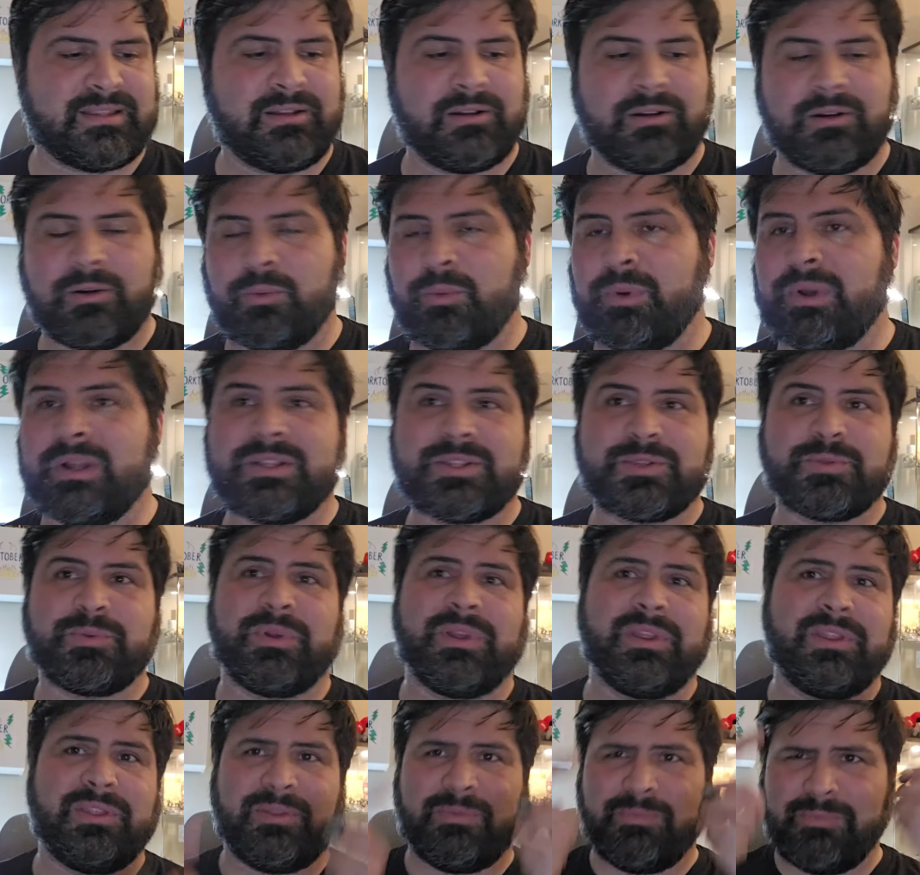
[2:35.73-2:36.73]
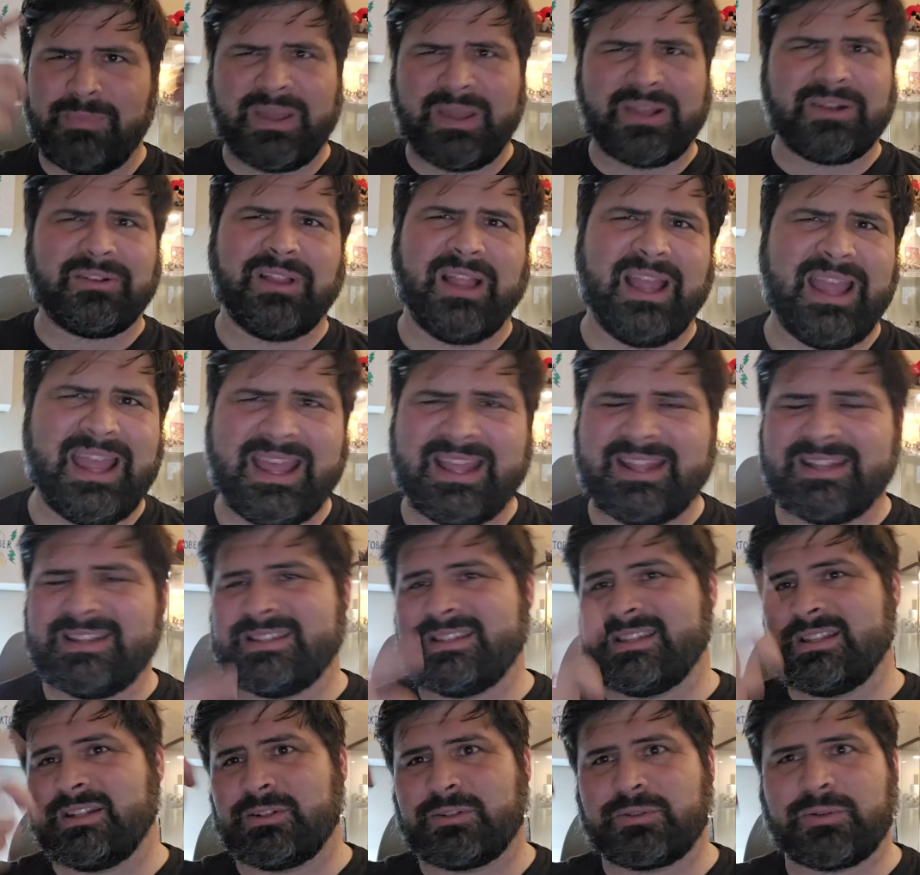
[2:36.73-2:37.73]
There are ones with metal
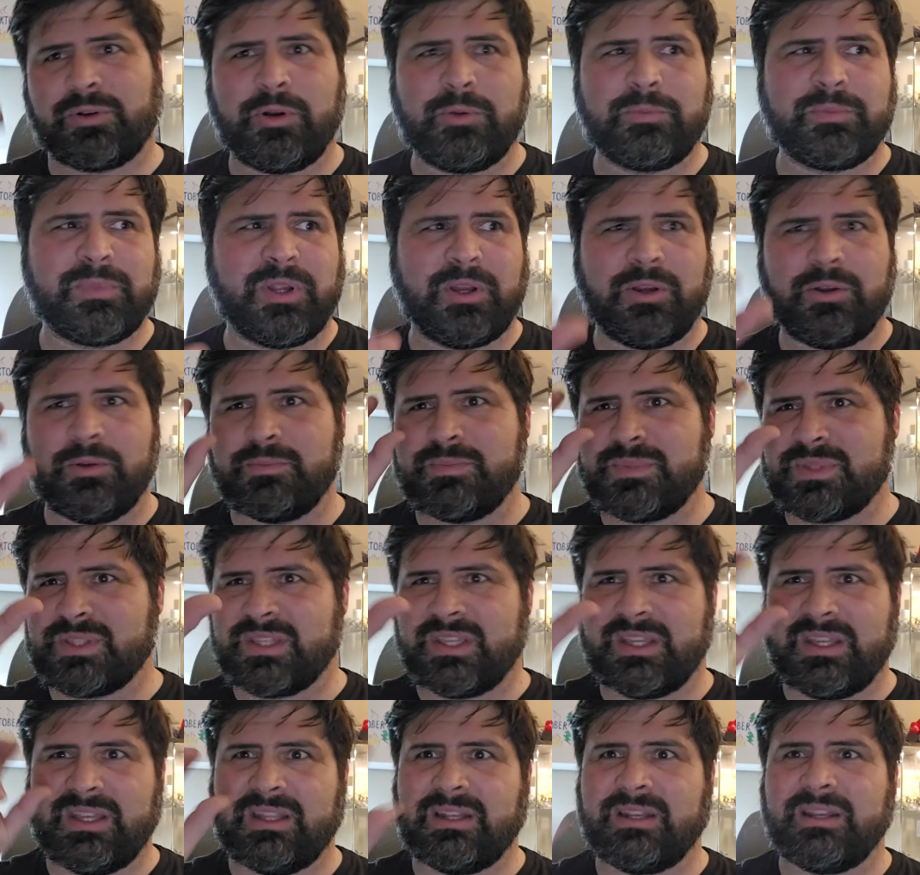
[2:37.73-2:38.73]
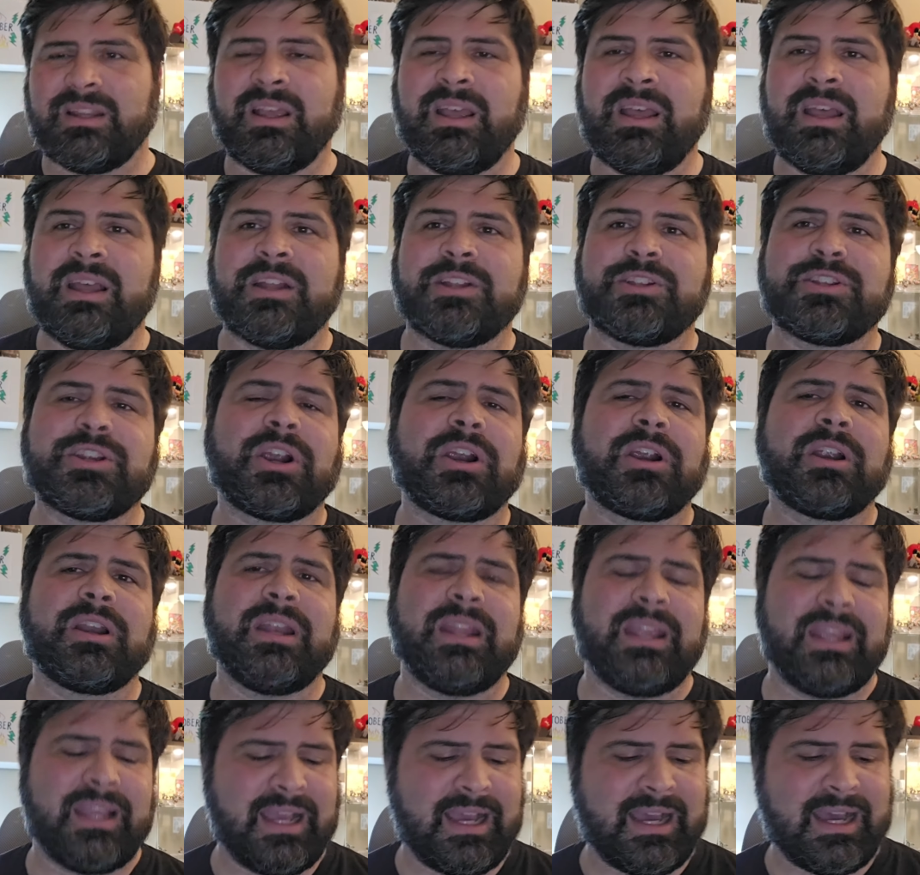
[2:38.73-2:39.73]
heads and chrome domes and
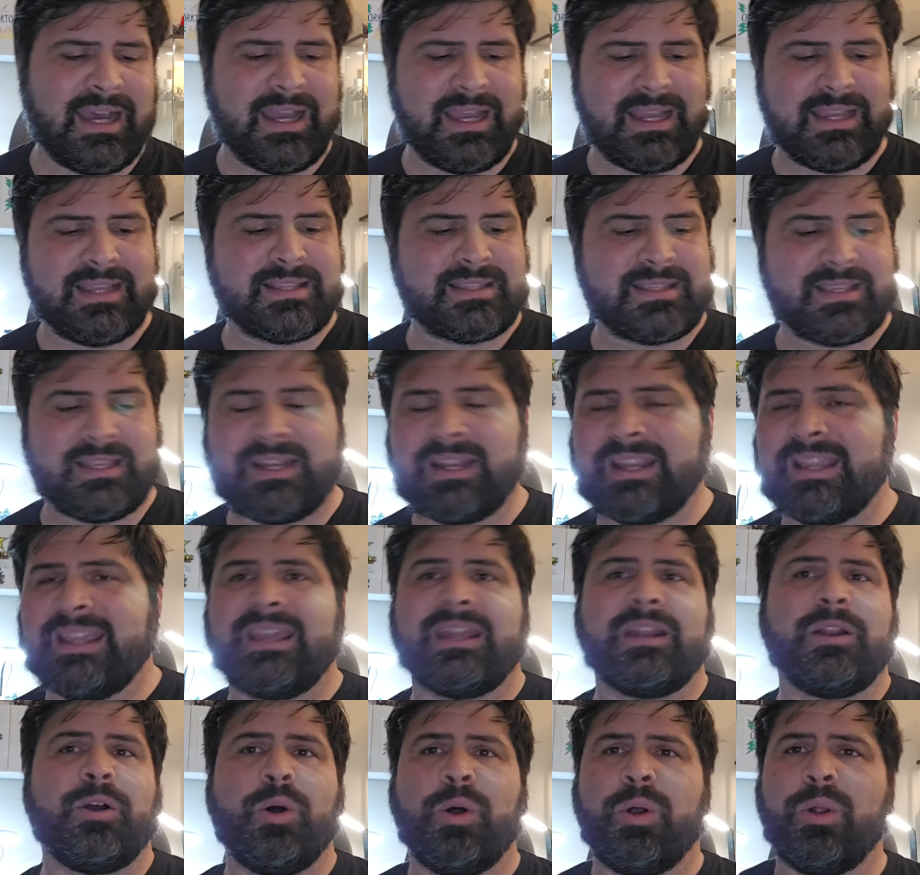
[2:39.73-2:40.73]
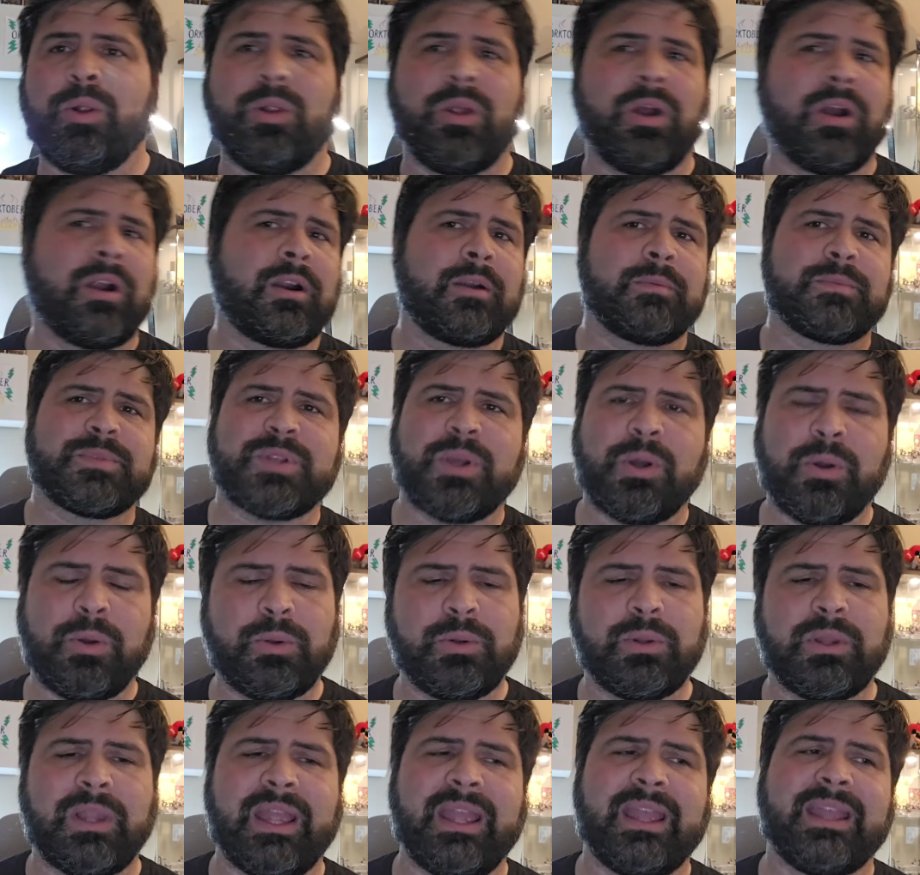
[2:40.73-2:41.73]
targeting eyes, and again, whole arms,
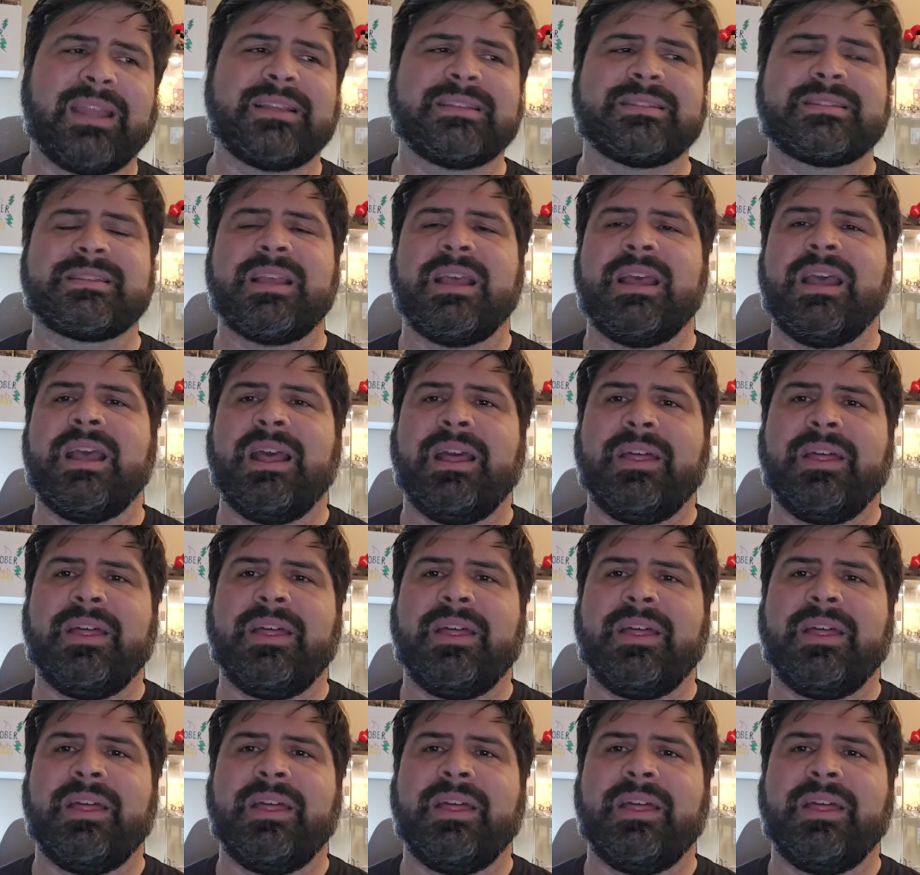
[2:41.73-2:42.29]
whole legs.